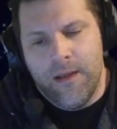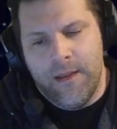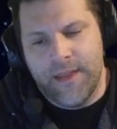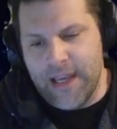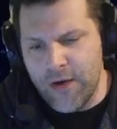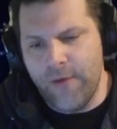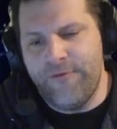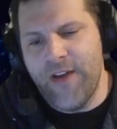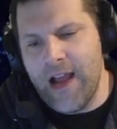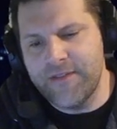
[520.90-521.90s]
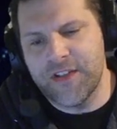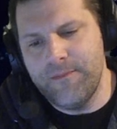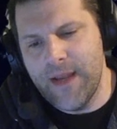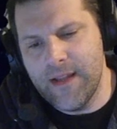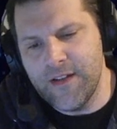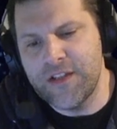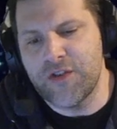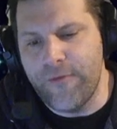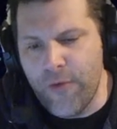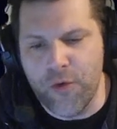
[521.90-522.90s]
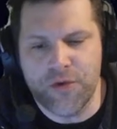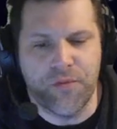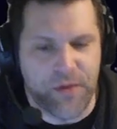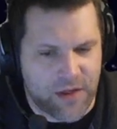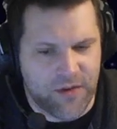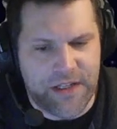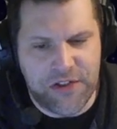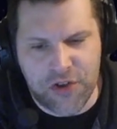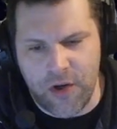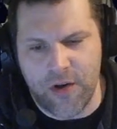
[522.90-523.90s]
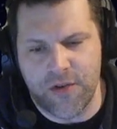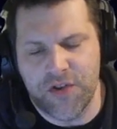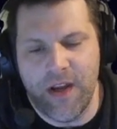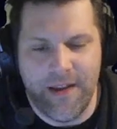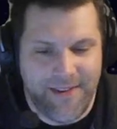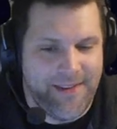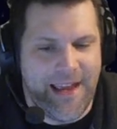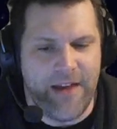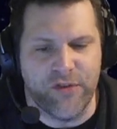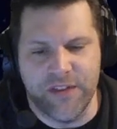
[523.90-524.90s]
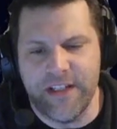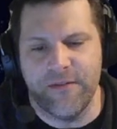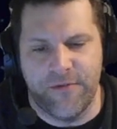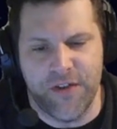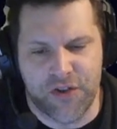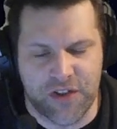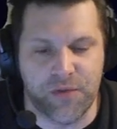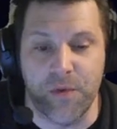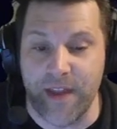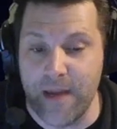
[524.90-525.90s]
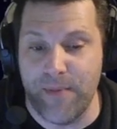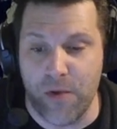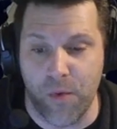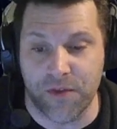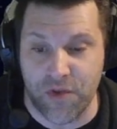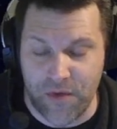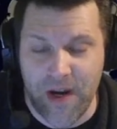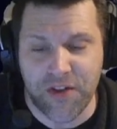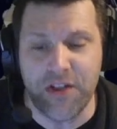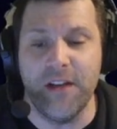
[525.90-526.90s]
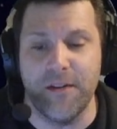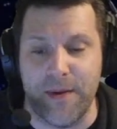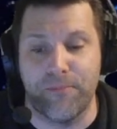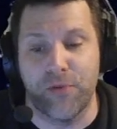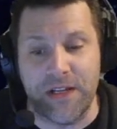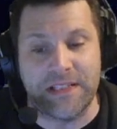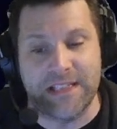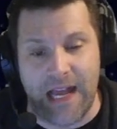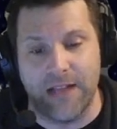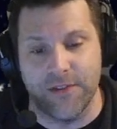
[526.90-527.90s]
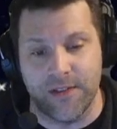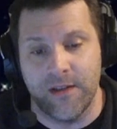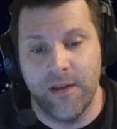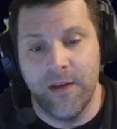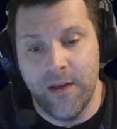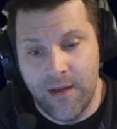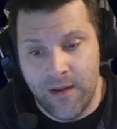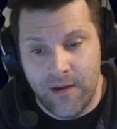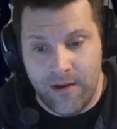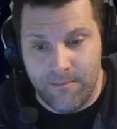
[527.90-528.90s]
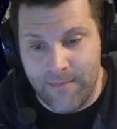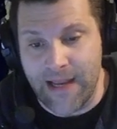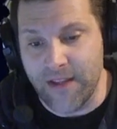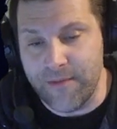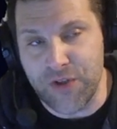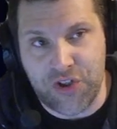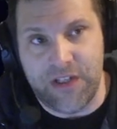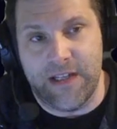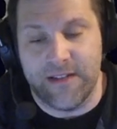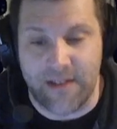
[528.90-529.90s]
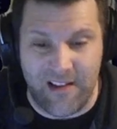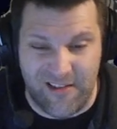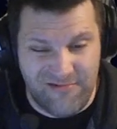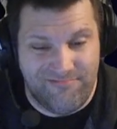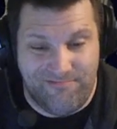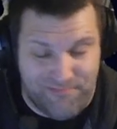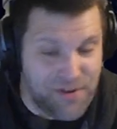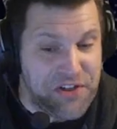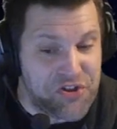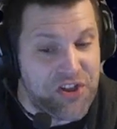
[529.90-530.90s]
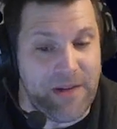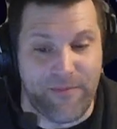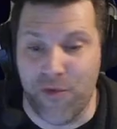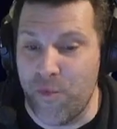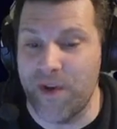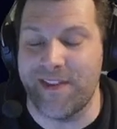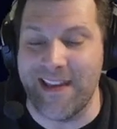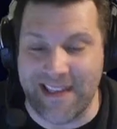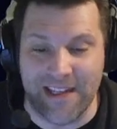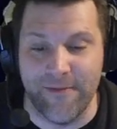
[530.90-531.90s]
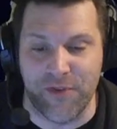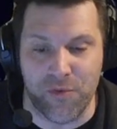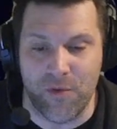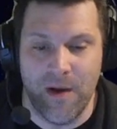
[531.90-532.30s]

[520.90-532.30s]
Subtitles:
They hit on 5s in melee, so 4s with a clean charge. And then they have Elite and Vicious with AP1. So they're actually going to be pretty solid melee machines, and they're pretty cheap for what they give you.